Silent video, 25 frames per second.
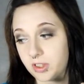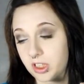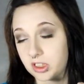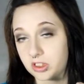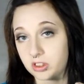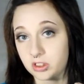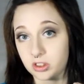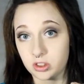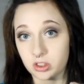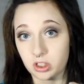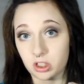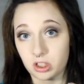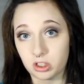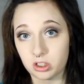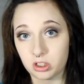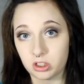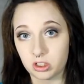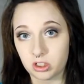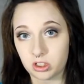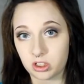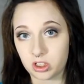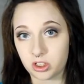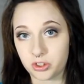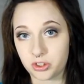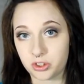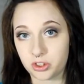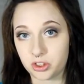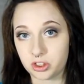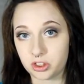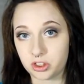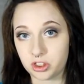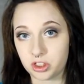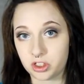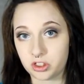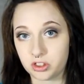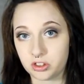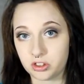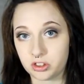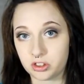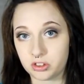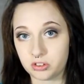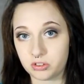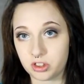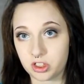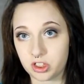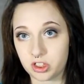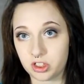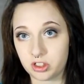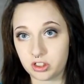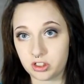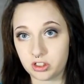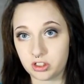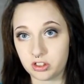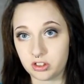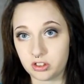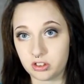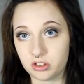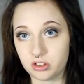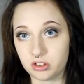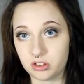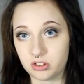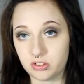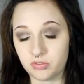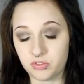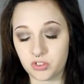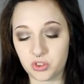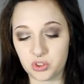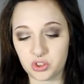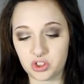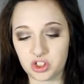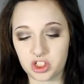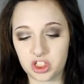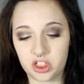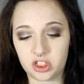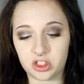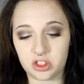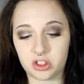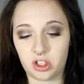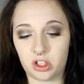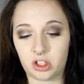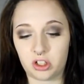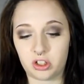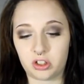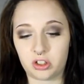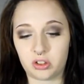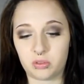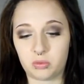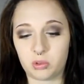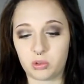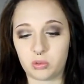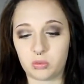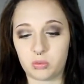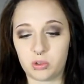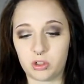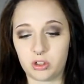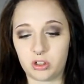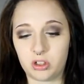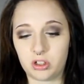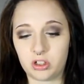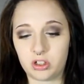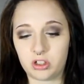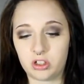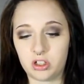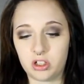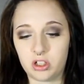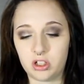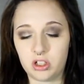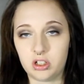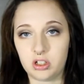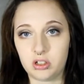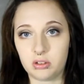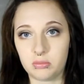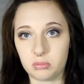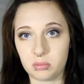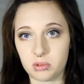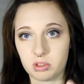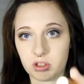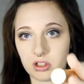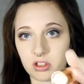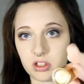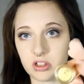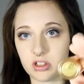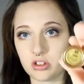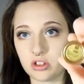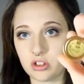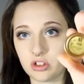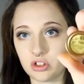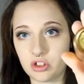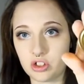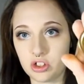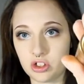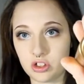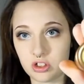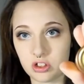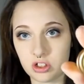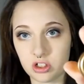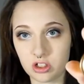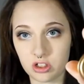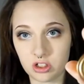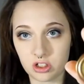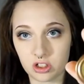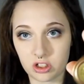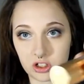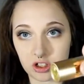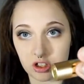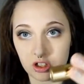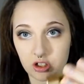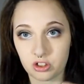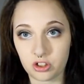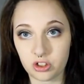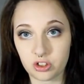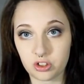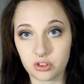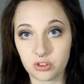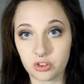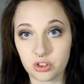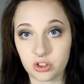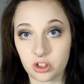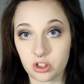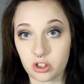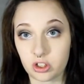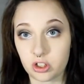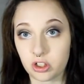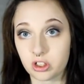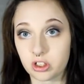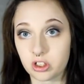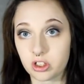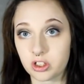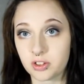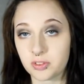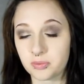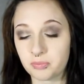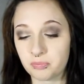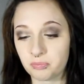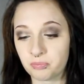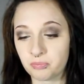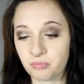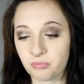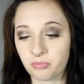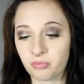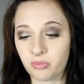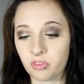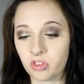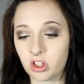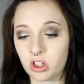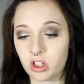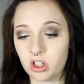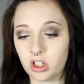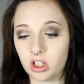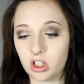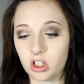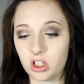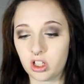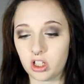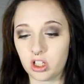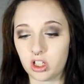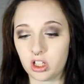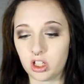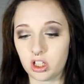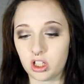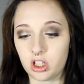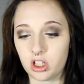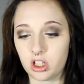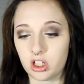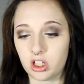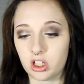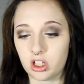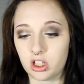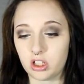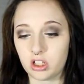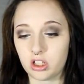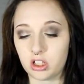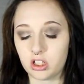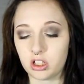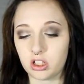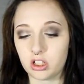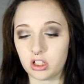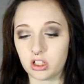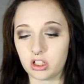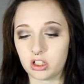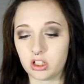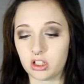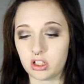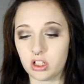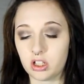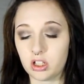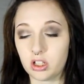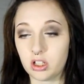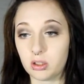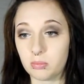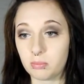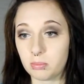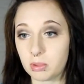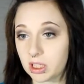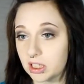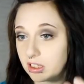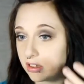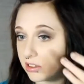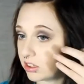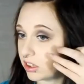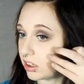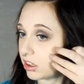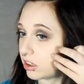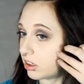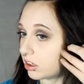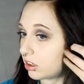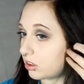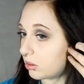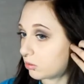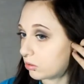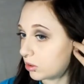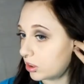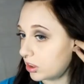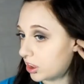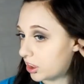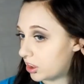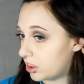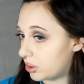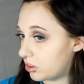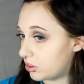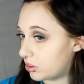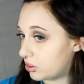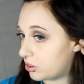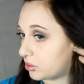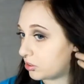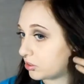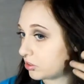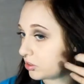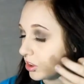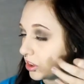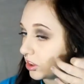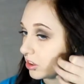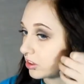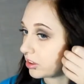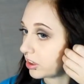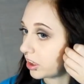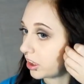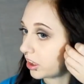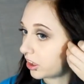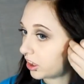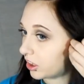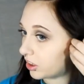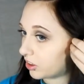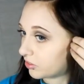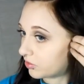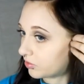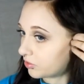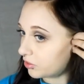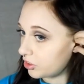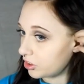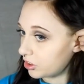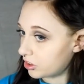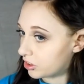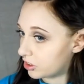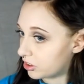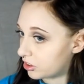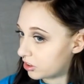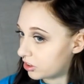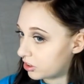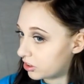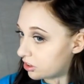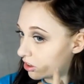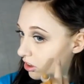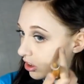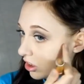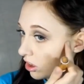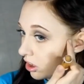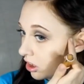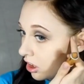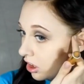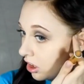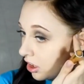that's darker than your skin tone, like a few shades darker will work, but this is just in the color dark. And basically what I do is kind of just